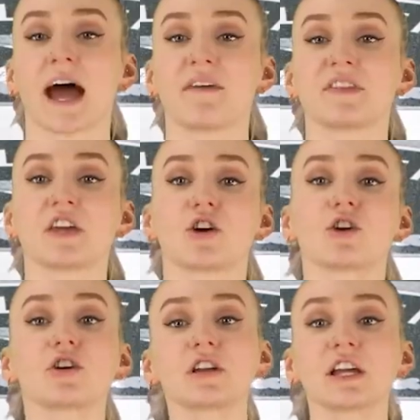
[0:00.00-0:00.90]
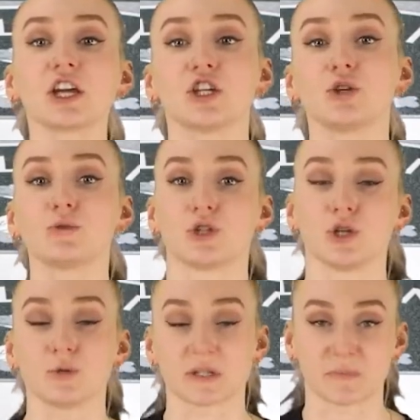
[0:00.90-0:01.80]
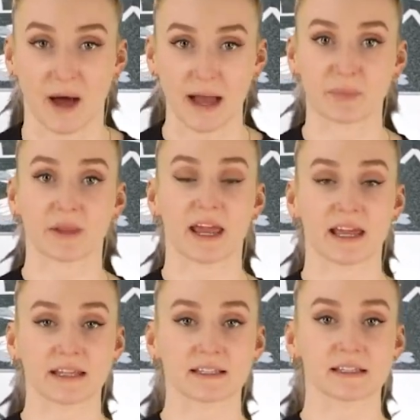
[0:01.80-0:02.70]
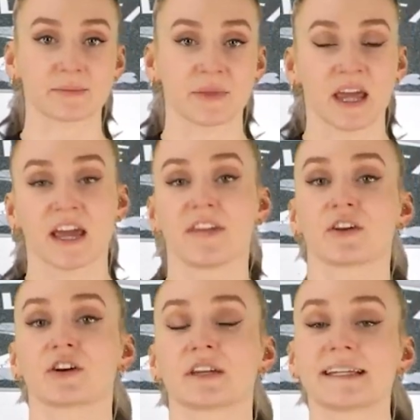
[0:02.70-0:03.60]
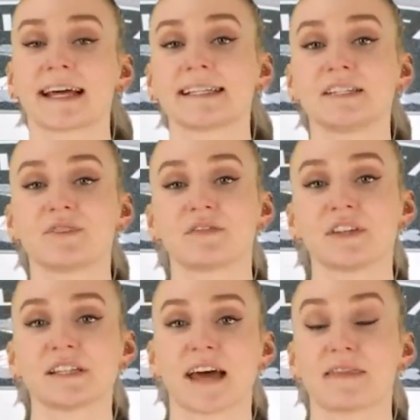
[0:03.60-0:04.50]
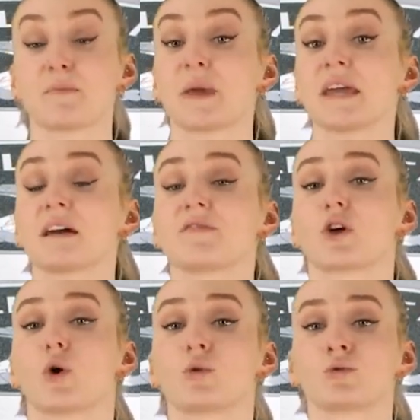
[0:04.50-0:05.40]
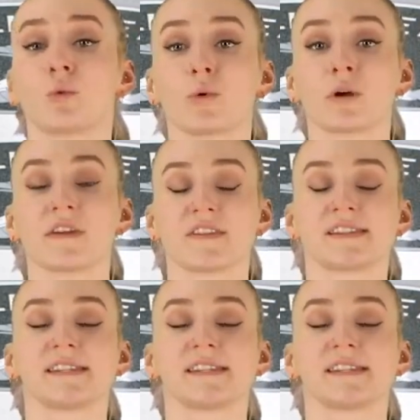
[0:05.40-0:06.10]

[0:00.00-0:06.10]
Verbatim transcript: have the early U-2 spy planes. In the early 1950s, at the peak of the Cold War, the